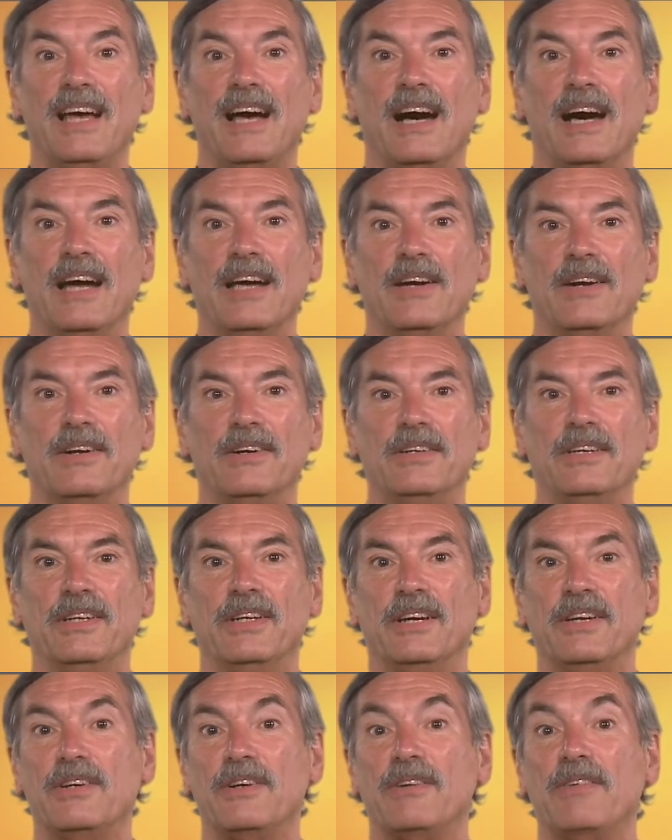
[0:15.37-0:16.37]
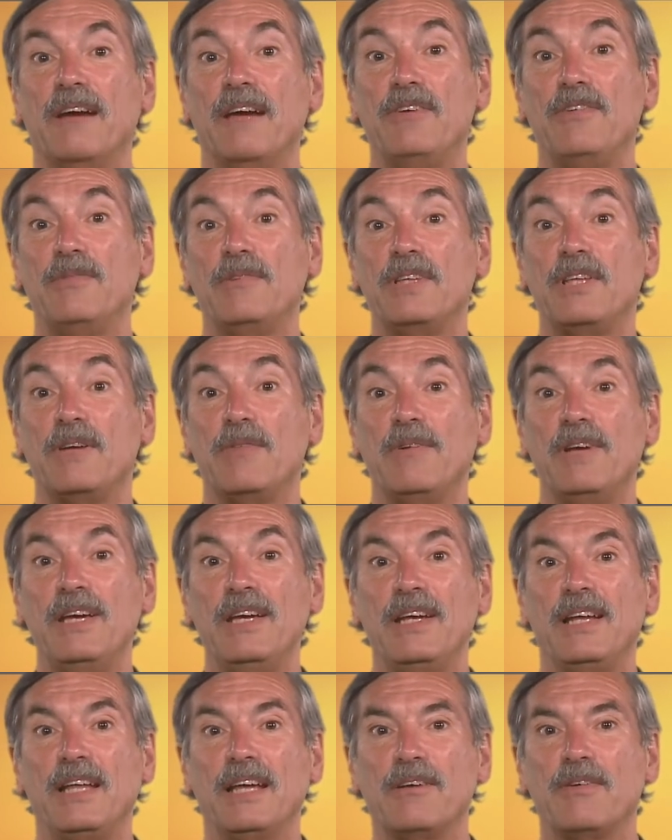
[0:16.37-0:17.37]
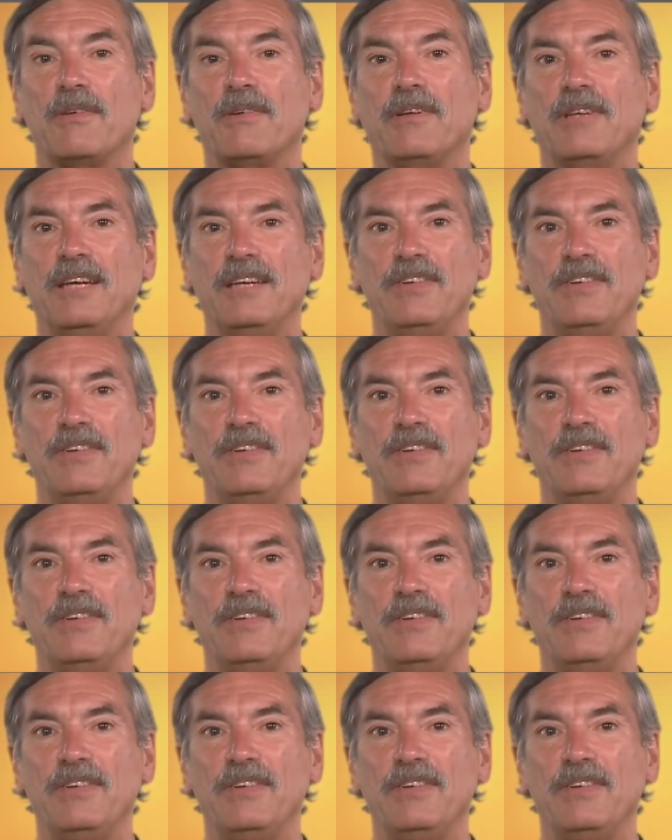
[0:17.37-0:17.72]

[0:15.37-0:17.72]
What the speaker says: I earned an undergraduate degree in electrical